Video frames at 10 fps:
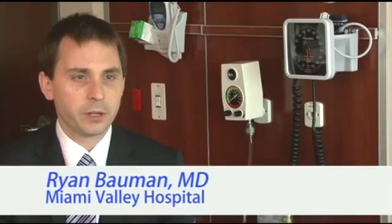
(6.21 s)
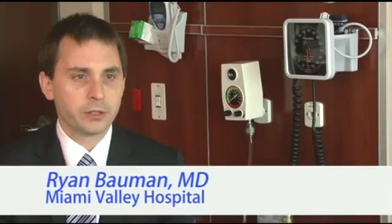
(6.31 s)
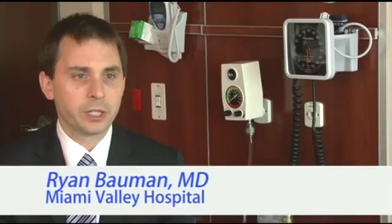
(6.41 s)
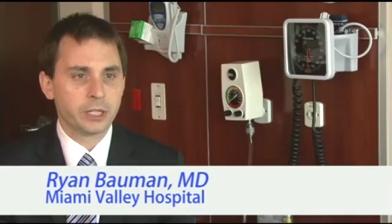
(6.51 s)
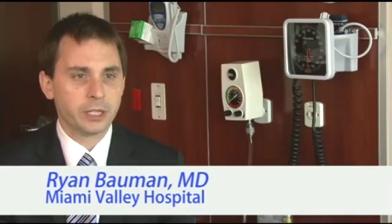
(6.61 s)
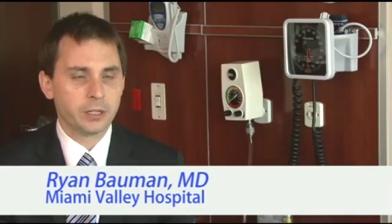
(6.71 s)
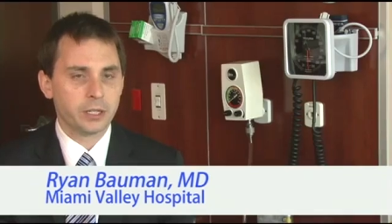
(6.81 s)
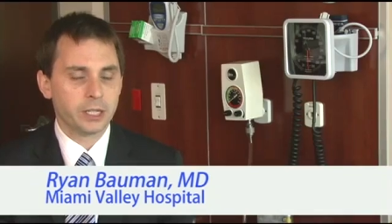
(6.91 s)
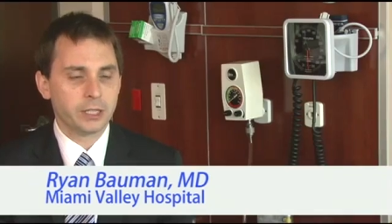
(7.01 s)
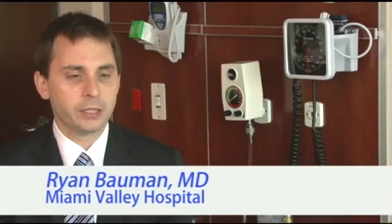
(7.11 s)
surgeon
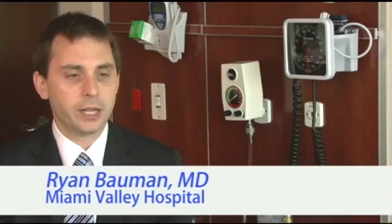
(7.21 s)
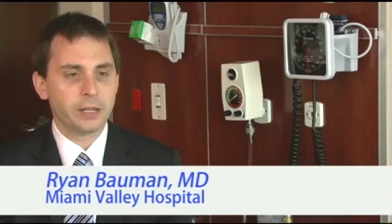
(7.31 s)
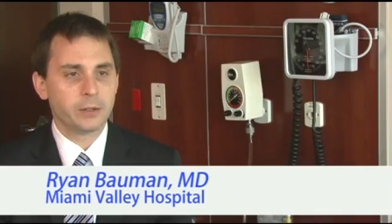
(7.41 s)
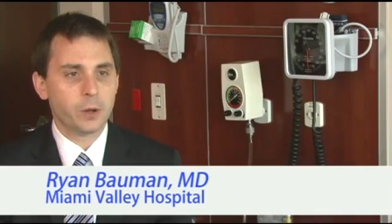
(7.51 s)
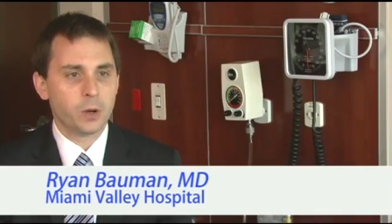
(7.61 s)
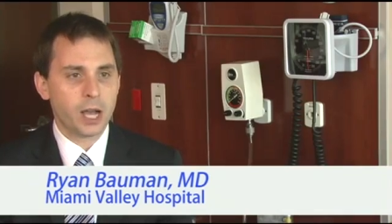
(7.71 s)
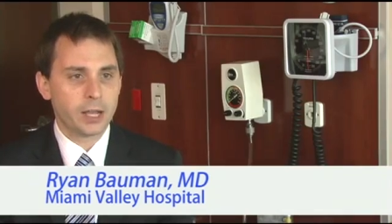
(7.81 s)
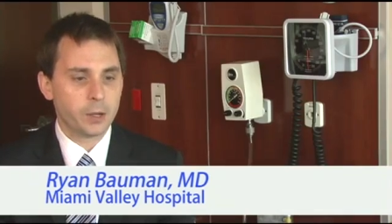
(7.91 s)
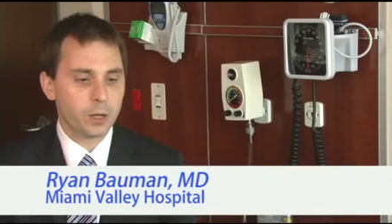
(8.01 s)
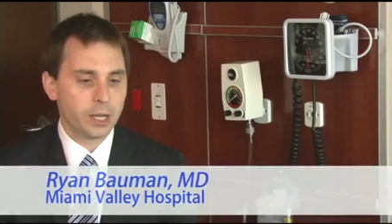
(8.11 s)
here in Dayton,
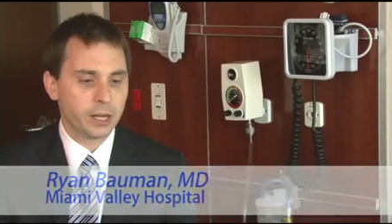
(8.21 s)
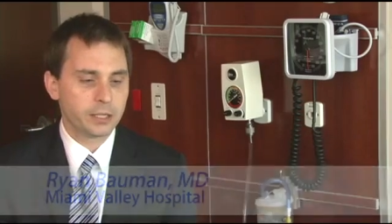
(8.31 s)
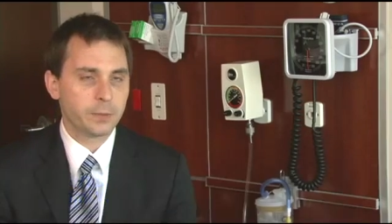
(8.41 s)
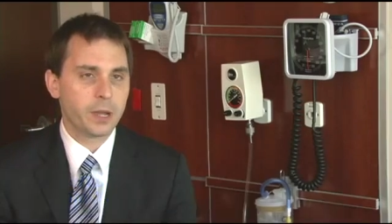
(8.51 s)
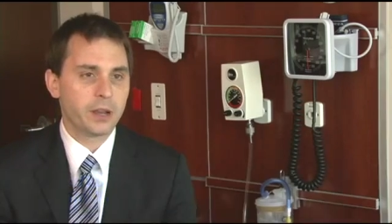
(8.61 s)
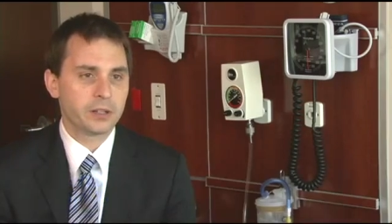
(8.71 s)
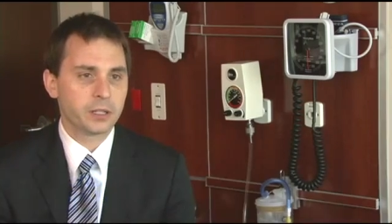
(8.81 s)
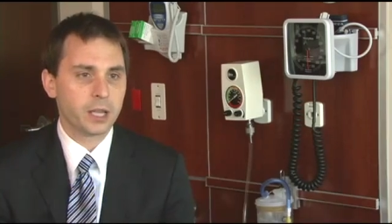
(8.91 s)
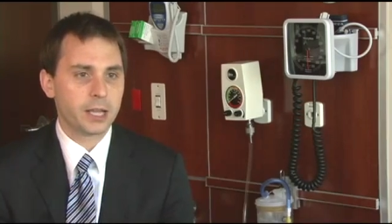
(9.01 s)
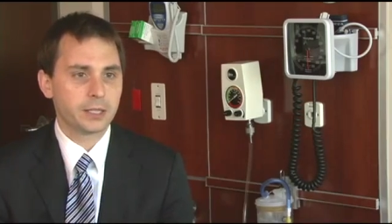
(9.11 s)
Ohio, and I
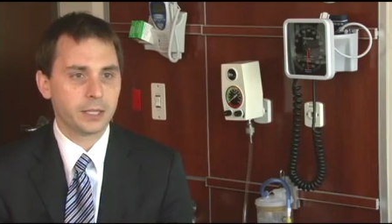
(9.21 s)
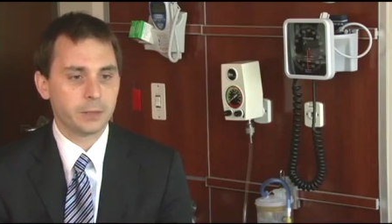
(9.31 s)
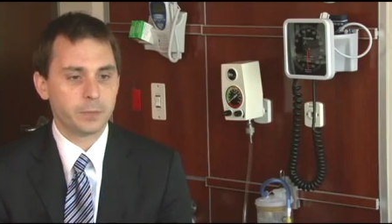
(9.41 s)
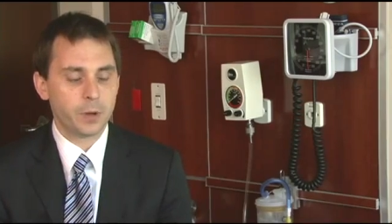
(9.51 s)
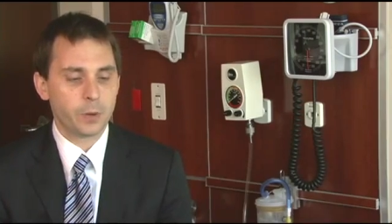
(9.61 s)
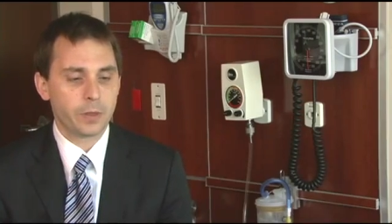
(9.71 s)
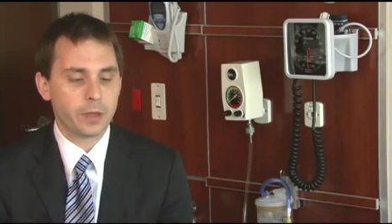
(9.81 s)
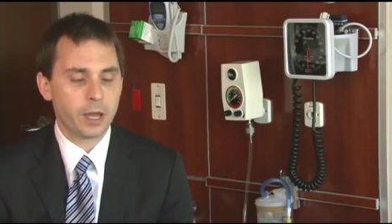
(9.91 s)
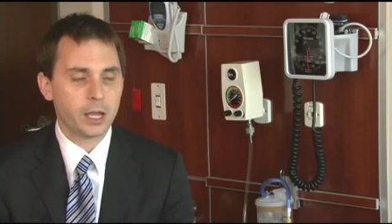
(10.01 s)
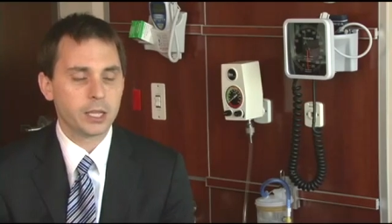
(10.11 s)
specialize in
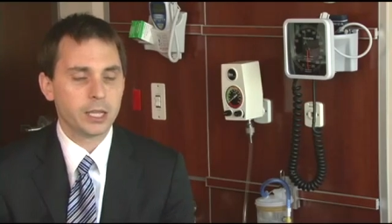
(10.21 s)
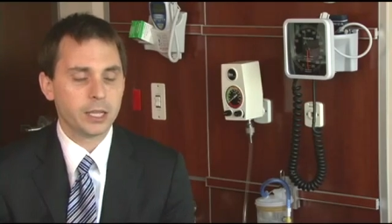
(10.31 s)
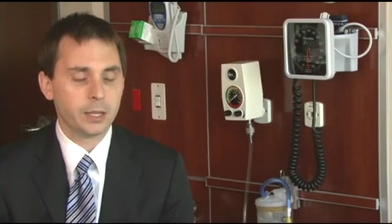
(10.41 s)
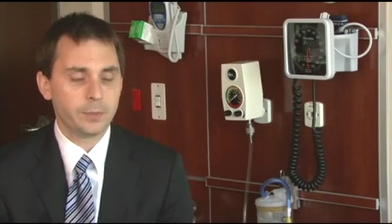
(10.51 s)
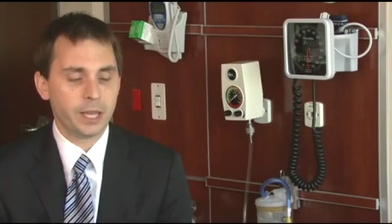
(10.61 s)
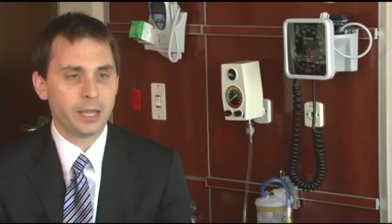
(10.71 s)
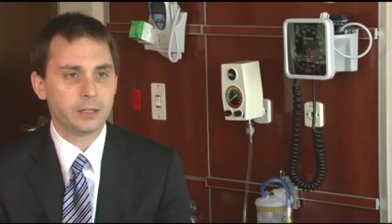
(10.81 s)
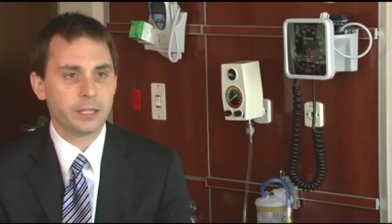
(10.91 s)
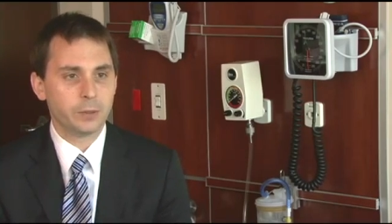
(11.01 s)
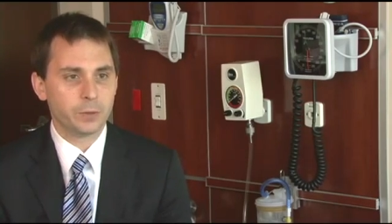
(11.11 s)
both uh, hip
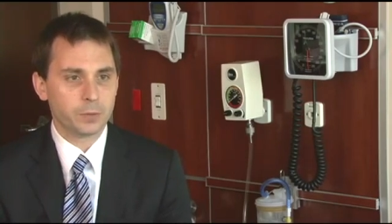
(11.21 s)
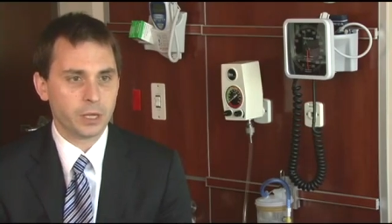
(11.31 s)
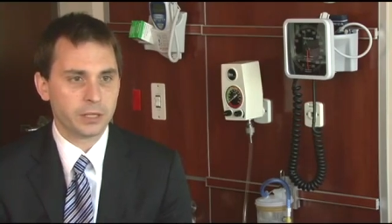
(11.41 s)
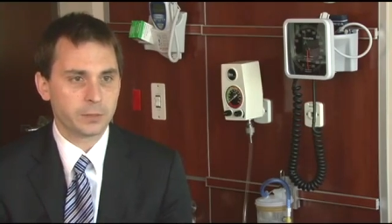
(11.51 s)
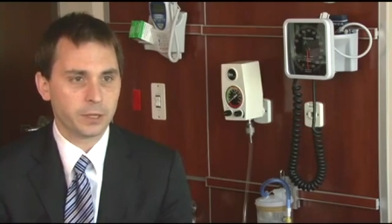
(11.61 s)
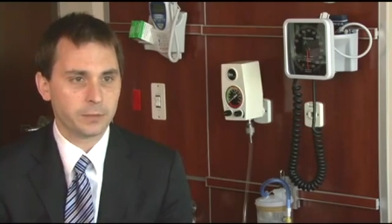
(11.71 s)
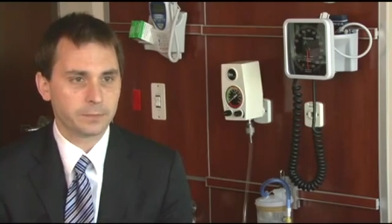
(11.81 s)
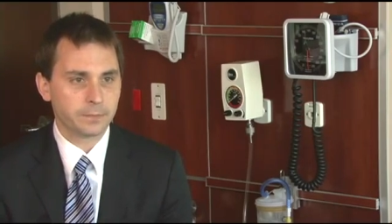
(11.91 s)
and knee replacement.